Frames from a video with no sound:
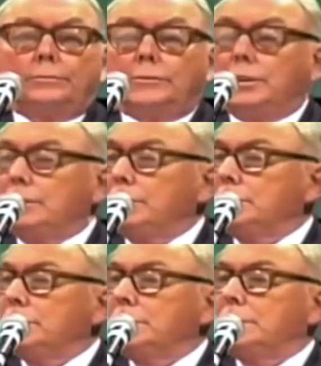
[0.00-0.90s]
In other
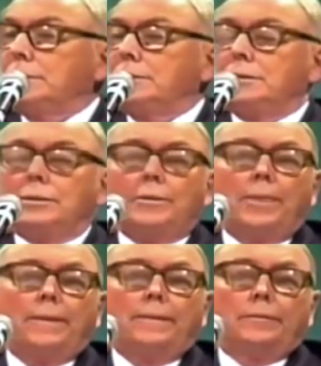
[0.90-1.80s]
words,
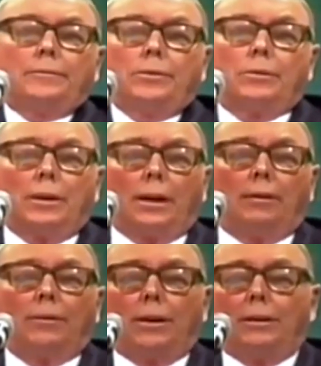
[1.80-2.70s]
you can
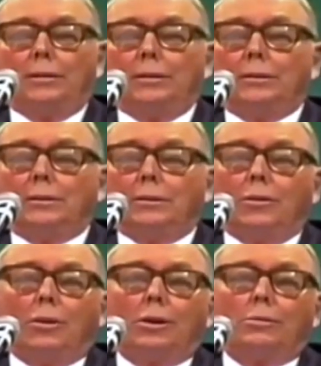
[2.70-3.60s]
have a
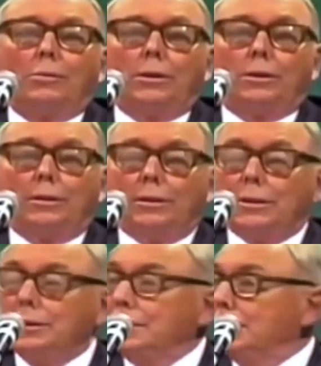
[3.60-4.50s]
lord with
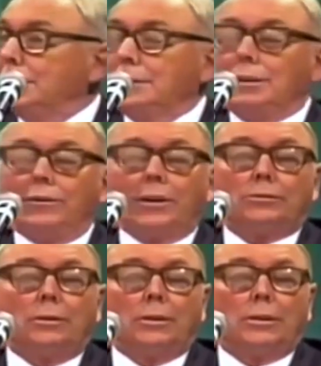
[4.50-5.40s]
enough
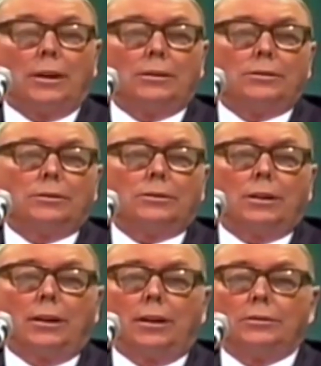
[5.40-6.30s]
extra intelligence
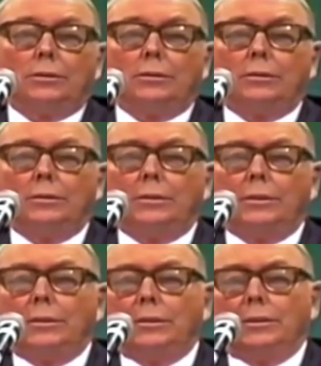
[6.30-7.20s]
that he has
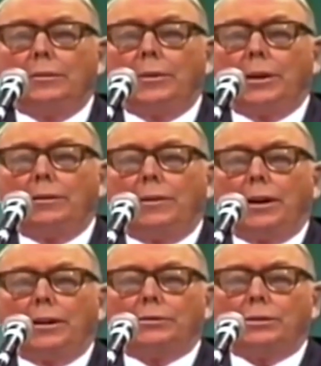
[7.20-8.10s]
a big
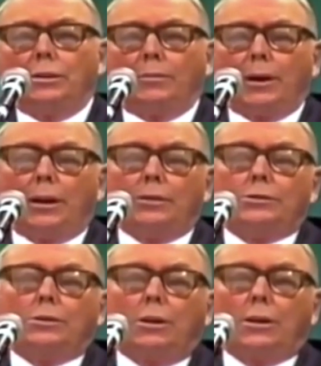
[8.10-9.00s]
advantage. So by and large,
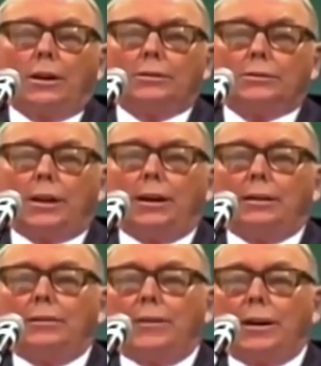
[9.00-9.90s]
you're talking
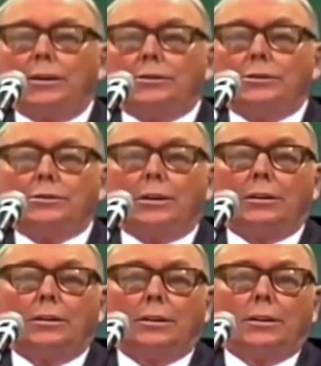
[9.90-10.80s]
scale advantages
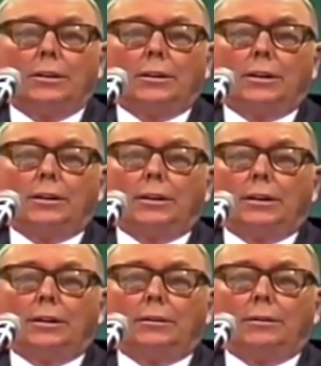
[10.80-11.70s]
and
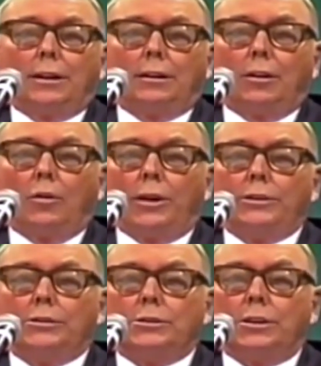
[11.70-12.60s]
low
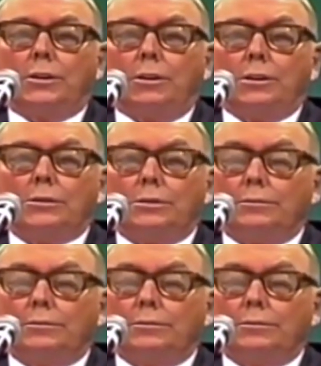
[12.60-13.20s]
agency costs.